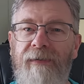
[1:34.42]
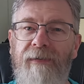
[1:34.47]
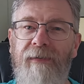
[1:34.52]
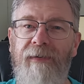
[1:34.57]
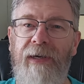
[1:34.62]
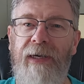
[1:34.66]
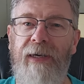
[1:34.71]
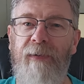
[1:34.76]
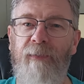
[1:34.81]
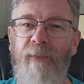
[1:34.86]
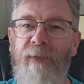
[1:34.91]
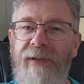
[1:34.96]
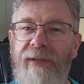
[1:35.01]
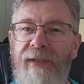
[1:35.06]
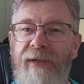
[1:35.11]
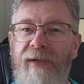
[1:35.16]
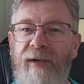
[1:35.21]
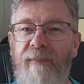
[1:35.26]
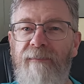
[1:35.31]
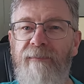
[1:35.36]
uh, where
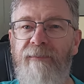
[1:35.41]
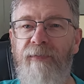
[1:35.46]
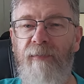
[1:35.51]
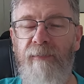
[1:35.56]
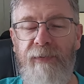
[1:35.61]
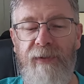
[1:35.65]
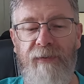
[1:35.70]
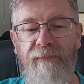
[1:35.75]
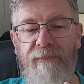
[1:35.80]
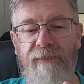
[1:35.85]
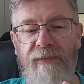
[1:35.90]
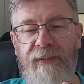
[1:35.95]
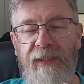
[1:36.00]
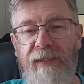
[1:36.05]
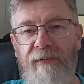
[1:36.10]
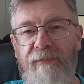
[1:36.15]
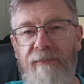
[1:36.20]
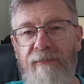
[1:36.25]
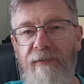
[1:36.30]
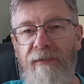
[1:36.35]
they come from because
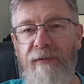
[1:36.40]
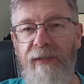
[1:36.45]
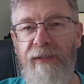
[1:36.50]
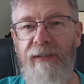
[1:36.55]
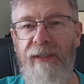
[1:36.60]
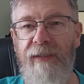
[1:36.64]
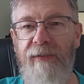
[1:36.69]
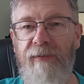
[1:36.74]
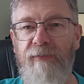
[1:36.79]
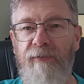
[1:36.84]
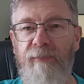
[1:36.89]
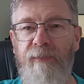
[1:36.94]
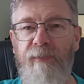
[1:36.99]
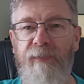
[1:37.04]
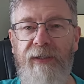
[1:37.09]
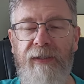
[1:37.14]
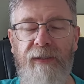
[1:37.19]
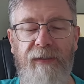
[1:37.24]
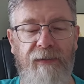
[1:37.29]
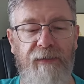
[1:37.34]
they look like they could
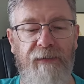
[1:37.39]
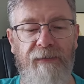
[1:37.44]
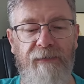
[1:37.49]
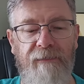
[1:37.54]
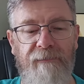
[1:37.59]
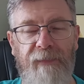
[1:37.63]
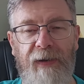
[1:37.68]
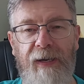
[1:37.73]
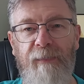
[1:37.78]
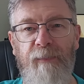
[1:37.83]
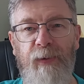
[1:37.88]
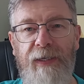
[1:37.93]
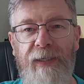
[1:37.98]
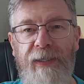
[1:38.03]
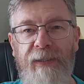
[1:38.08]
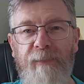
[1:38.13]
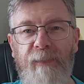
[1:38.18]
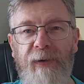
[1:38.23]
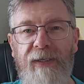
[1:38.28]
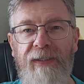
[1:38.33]
be
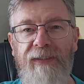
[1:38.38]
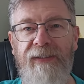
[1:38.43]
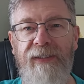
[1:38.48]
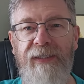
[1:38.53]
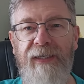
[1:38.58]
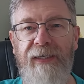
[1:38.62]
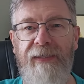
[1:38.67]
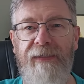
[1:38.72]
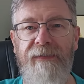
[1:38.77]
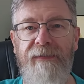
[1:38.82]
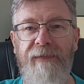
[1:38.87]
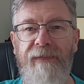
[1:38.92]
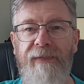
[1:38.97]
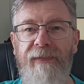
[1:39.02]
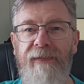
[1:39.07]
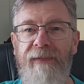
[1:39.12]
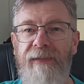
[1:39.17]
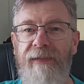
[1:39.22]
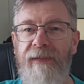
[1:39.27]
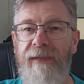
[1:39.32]
family, basically.
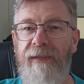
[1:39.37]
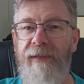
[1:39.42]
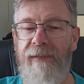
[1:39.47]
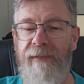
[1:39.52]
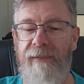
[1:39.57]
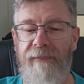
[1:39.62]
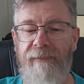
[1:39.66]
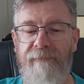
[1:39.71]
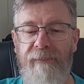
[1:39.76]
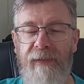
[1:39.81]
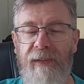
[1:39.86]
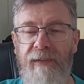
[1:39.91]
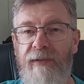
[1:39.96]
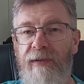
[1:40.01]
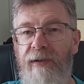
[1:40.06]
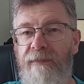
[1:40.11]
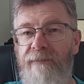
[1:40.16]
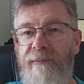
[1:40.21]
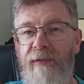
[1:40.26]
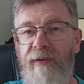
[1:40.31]
Um, I don't
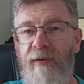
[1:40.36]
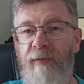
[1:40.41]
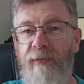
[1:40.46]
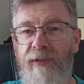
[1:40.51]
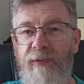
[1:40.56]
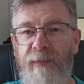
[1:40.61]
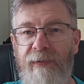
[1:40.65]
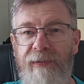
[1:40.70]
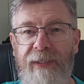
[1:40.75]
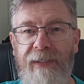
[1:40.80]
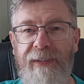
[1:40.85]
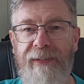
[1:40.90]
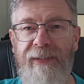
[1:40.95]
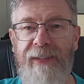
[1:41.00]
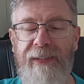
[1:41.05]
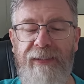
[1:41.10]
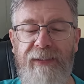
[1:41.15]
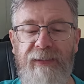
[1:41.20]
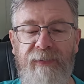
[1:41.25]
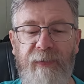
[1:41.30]
know if you know which one that
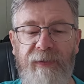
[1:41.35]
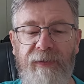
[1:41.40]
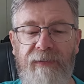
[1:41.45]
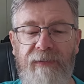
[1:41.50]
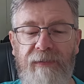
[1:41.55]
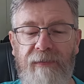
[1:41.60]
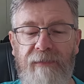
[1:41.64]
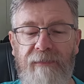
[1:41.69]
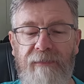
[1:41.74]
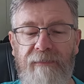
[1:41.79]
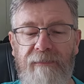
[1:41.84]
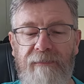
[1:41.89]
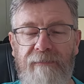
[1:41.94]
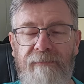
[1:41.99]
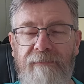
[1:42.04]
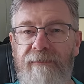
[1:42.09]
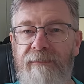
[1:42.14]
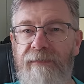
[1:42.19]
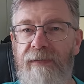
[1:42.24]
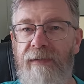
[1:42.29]
is, but I'll
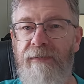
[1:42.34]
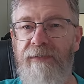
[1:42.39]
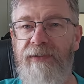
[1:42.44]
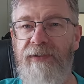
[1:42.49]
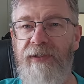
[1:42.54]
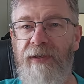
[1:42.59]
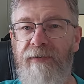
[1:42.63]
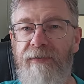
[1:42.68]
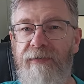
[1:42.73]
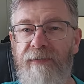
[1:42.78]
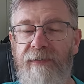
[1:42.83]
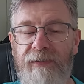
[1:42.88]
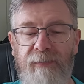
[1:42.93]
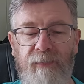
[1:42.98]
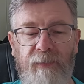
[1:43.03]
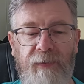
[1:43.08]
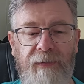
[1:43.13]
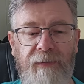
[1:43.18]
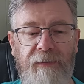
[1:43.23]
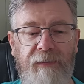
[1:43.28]
I'll show you as
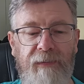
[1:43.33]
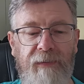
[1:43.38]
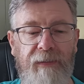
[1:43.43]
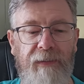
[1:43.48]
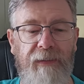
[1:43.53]
well.